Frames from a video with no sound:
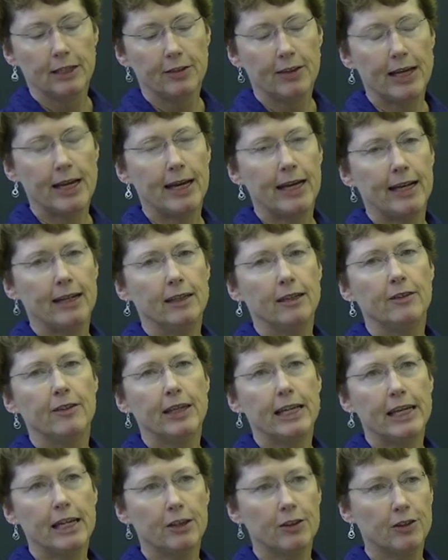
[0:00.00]
that
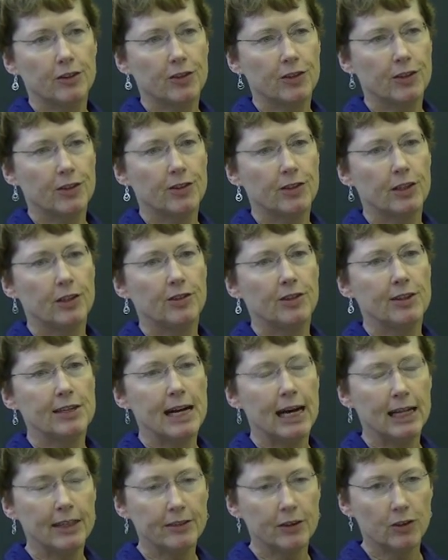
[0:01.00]
the ethicist is
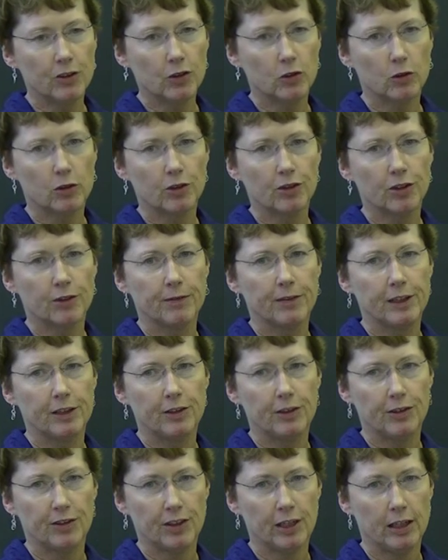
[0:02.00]
not the source of the
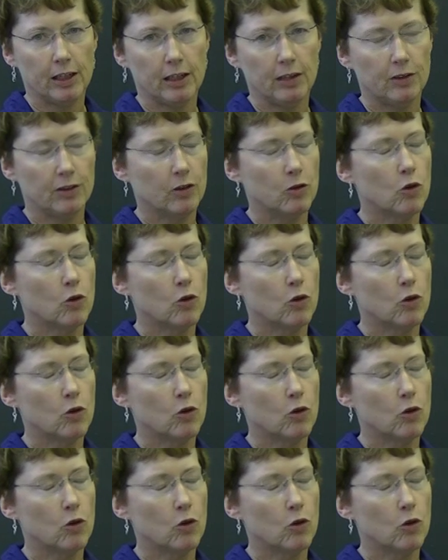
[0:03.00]
disease